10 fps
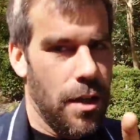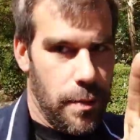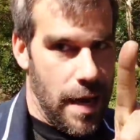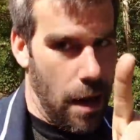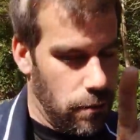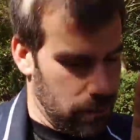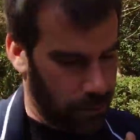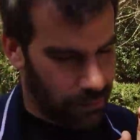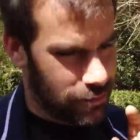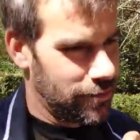Hear me out.
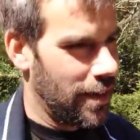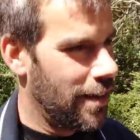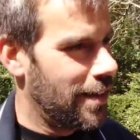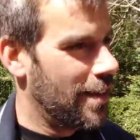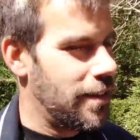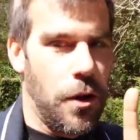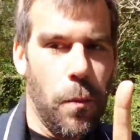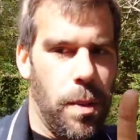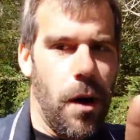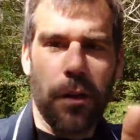
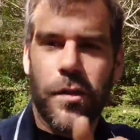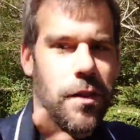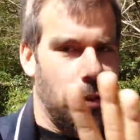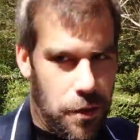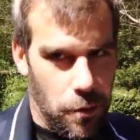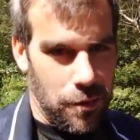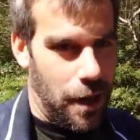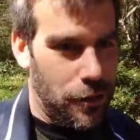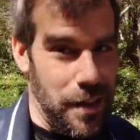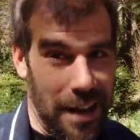Don't pause.
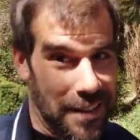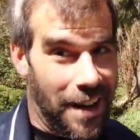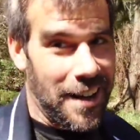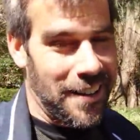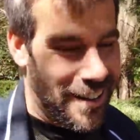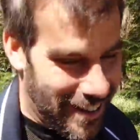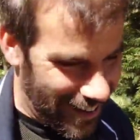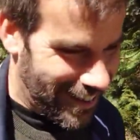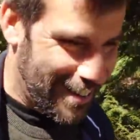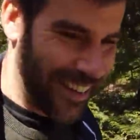Don't touch that dial.
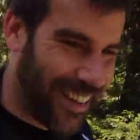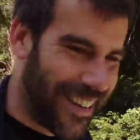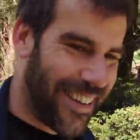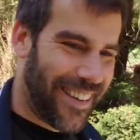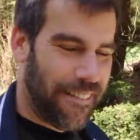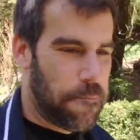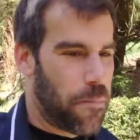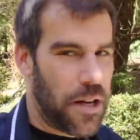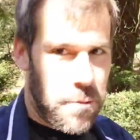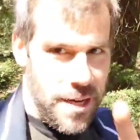
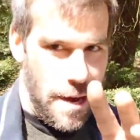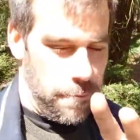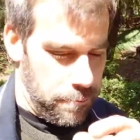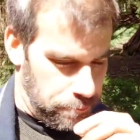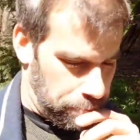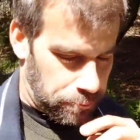Hear me out.